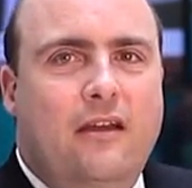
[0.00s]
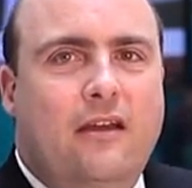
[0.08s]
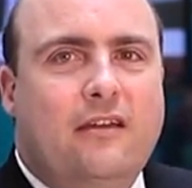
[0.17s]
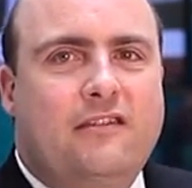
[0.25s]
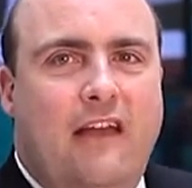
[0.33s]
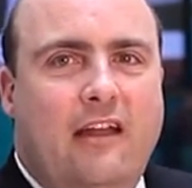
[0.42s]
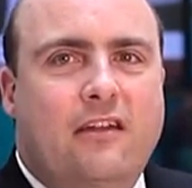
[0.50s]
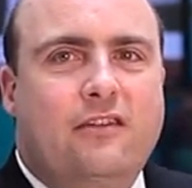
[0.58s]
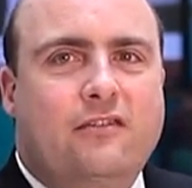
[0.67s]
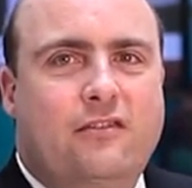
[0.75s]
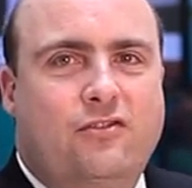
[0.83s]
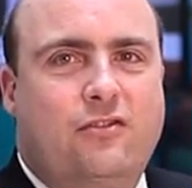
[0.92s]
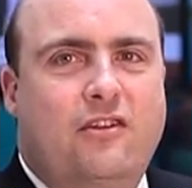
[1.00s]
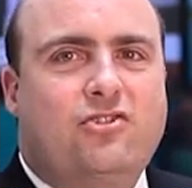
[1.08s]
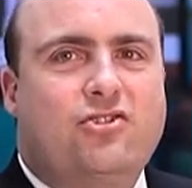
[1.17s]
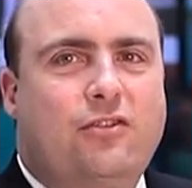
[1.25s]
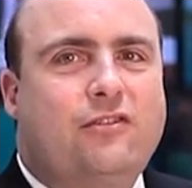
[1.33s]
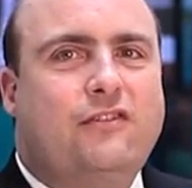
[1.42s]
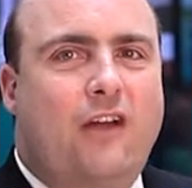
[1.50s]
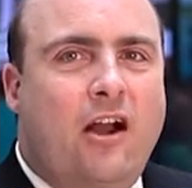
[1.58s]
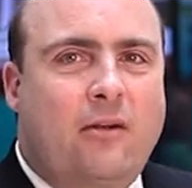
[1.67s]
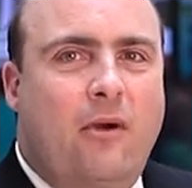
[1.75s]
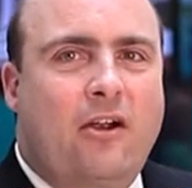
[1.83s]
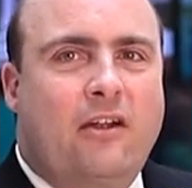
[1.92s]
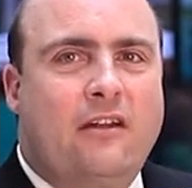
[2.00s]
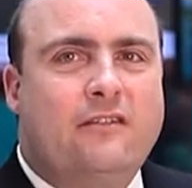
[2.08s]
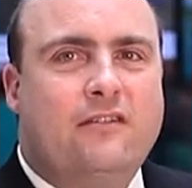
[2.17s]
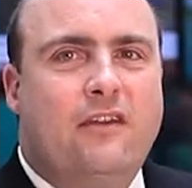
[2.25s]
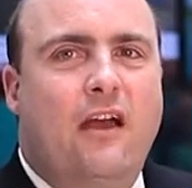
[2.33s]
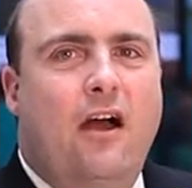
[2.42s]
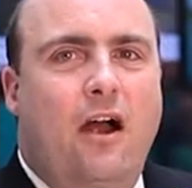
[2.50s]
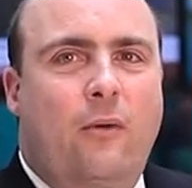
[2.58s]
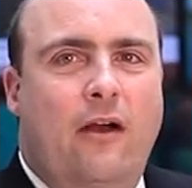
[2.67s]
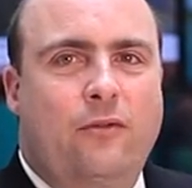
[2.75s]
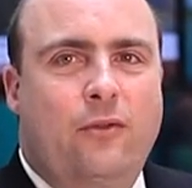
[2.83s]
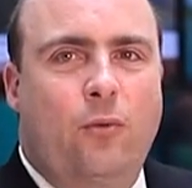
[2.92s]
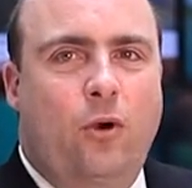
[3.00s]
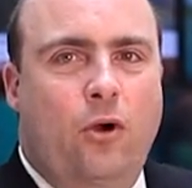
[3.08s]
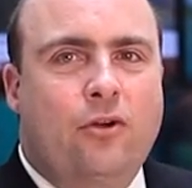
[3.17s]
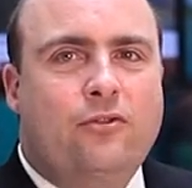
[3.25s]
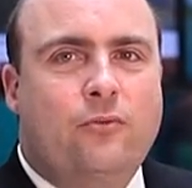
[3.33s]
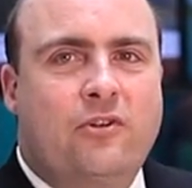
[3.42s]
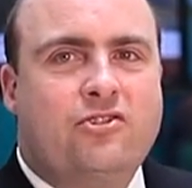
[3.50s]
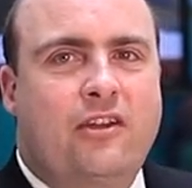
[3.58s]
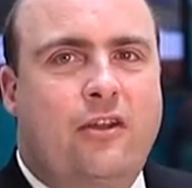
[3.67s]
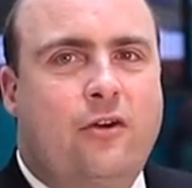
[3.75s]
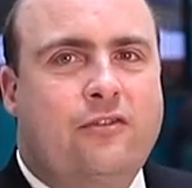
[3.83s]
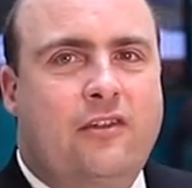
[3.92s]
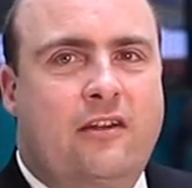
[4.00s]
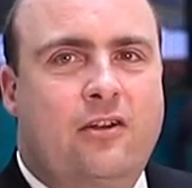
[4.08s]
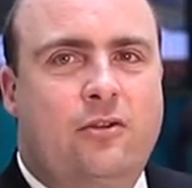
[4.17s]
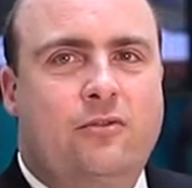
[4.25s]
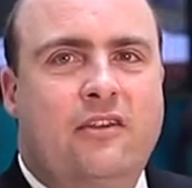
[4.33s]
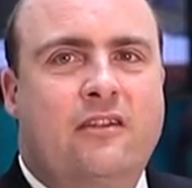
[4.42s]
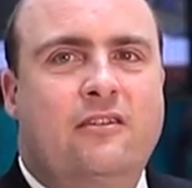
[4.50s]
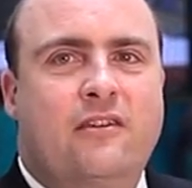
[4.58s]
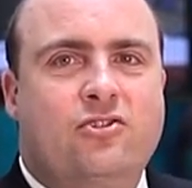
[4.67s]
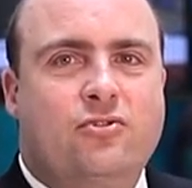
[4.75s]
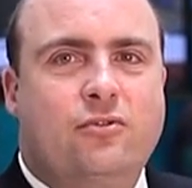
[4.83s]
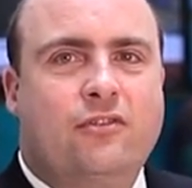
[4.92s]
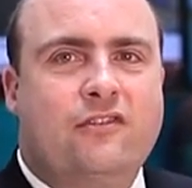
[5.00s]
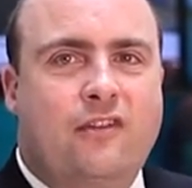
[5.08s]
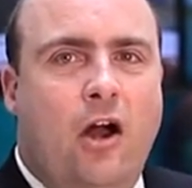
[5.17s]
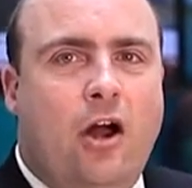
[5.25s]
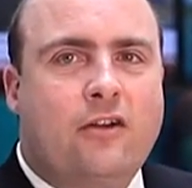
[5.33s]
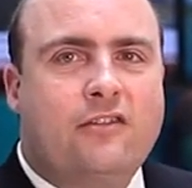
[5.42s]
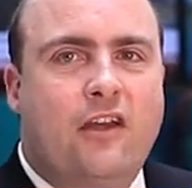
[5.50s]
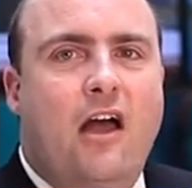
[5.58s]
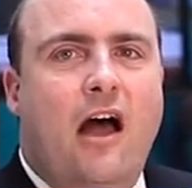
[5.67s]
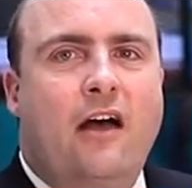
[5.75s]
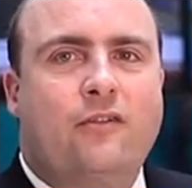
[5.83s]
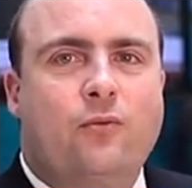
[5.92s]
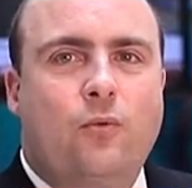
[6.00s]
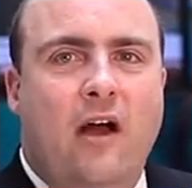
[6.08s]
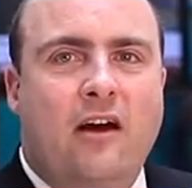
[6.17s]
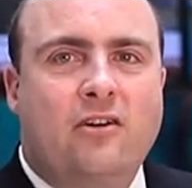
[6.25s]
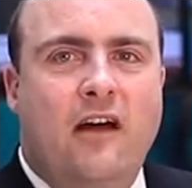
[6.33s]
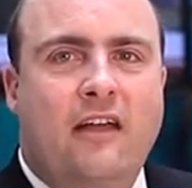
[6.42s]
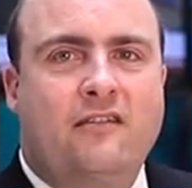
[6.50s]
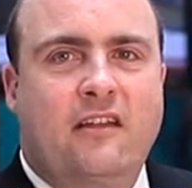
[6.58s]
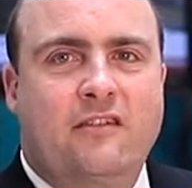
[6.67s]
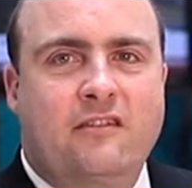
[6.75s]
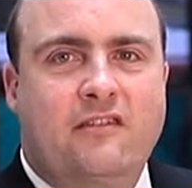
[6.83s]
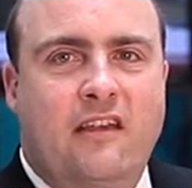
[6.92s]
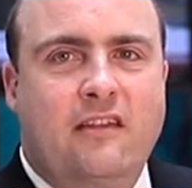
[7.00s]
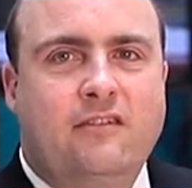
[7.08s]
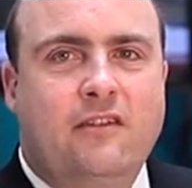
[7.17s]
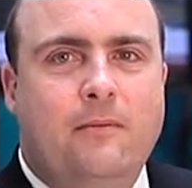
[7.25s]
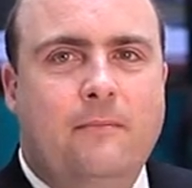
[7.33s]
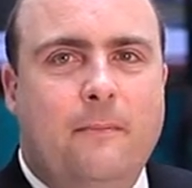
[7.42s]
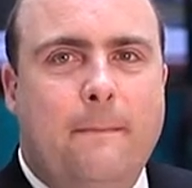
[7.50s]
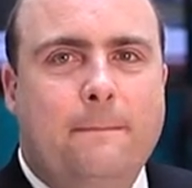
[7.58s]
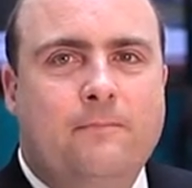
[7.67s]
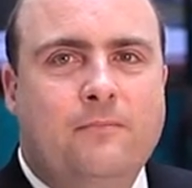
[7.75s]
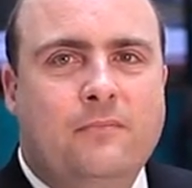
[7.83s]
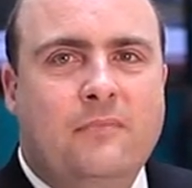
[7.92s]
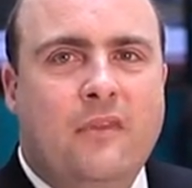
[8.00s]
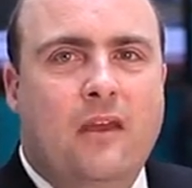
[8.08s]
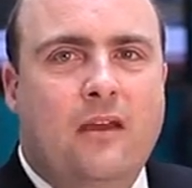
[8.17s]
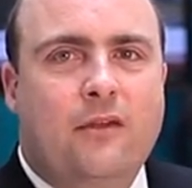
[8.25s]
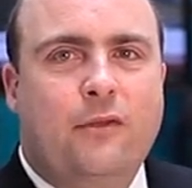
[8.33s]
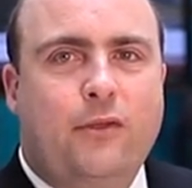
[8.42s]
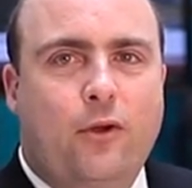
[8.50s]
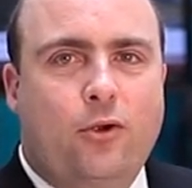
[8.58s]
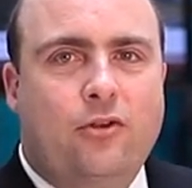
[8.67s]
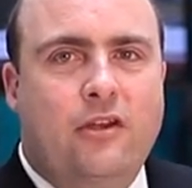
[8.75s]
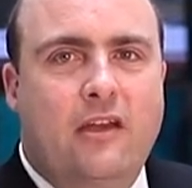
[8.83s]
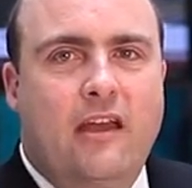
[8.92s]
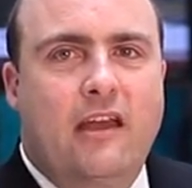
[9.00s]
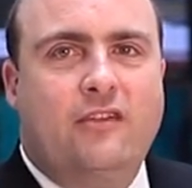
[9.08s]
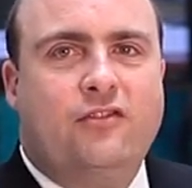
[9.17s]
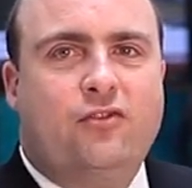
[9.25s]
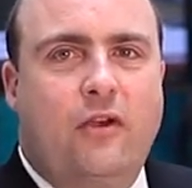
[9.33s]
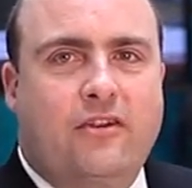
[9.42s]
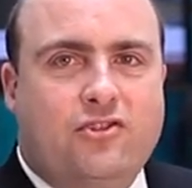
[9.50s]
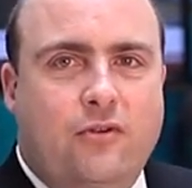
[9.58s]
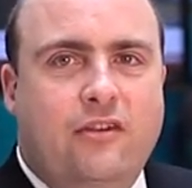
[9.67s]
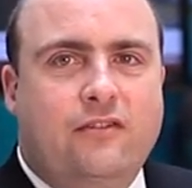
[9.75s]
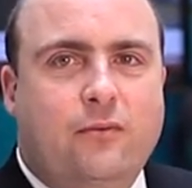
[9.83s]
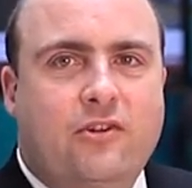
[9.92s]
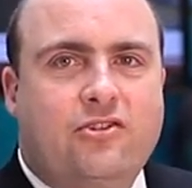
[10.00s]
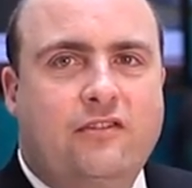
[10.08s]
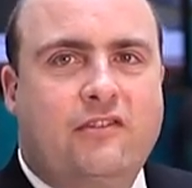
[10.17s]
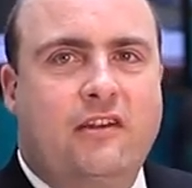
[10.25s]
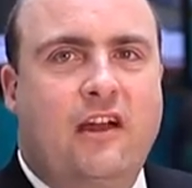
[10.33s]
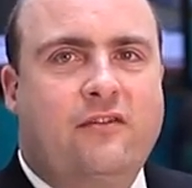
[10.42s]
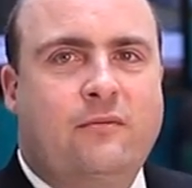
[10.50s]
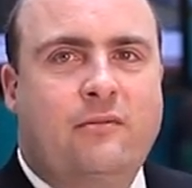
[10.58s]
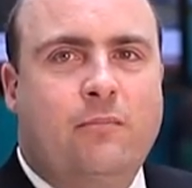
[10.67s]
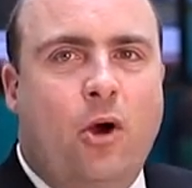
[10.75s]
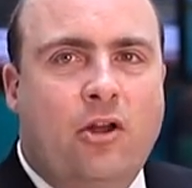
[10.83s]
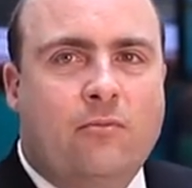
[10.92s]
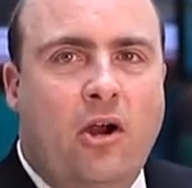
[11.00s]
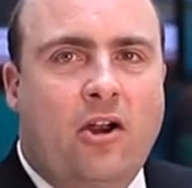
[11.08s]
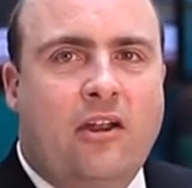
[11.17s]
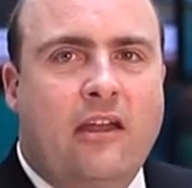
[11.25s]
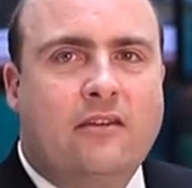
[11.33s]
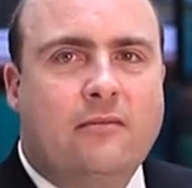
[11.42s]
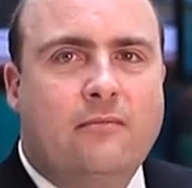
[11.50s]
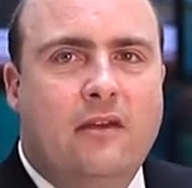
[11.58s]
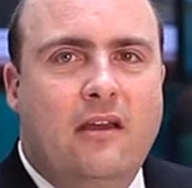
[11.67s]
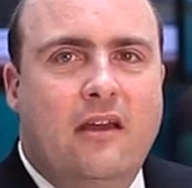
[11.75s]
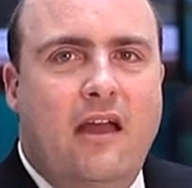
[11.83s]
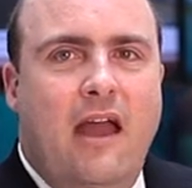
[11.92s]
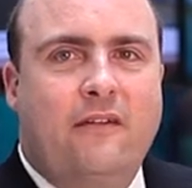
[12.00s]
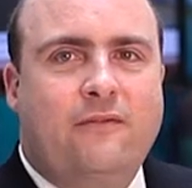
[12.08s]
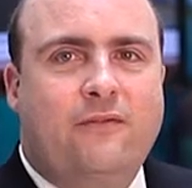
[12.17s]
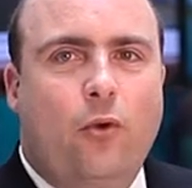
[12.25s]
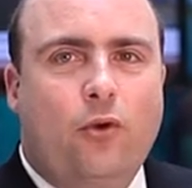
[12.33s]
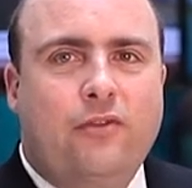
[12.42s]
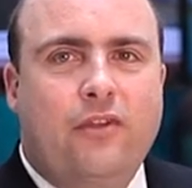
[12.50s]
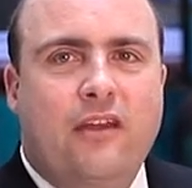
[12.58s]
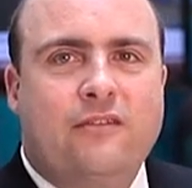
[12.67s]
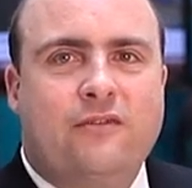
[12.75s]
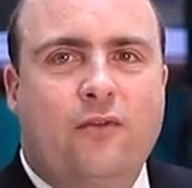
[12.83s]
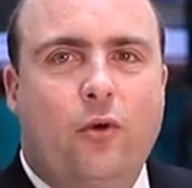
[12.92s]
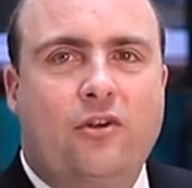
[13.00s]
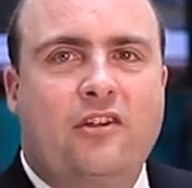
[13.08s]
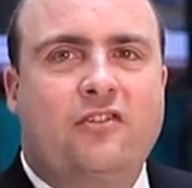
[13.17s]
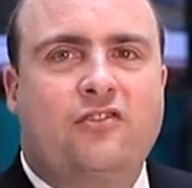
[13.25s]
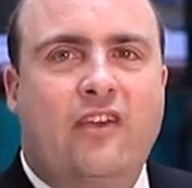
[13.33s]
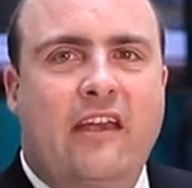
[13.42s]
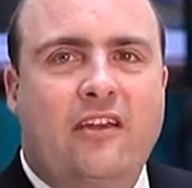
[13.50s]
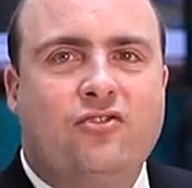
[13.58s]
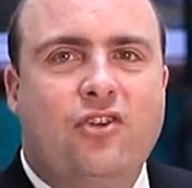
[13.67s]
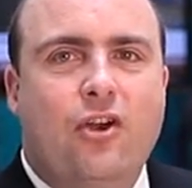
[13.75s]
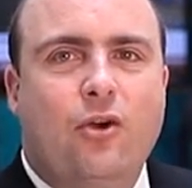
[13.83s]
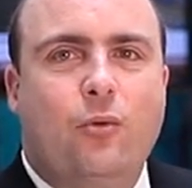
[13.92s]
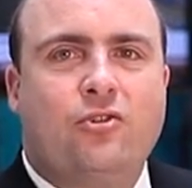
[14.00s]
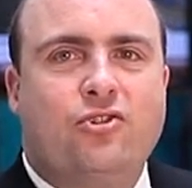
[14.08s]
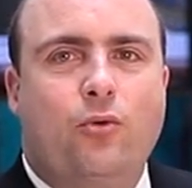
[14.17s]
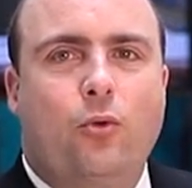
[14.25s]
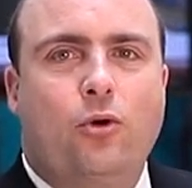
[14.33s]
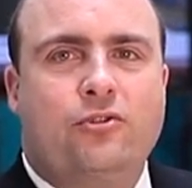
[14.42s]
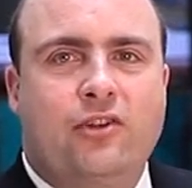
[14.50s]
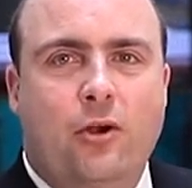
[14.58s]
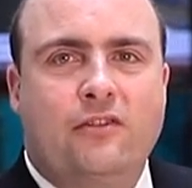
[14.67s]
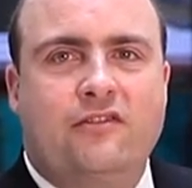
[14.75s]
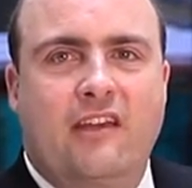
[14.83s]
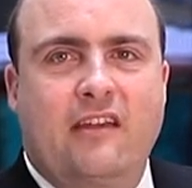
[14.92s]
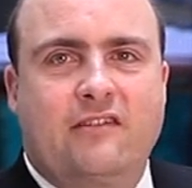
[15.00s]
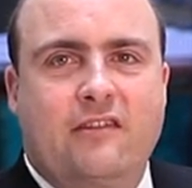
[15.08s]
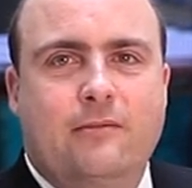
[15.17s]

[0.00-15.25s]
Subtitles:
Second is the traditional stock markets around the world, which can also include individual stocks as well as indices. Third is treasuries, which is the government bond market. And fourth is foreign exchange, which are world currencies.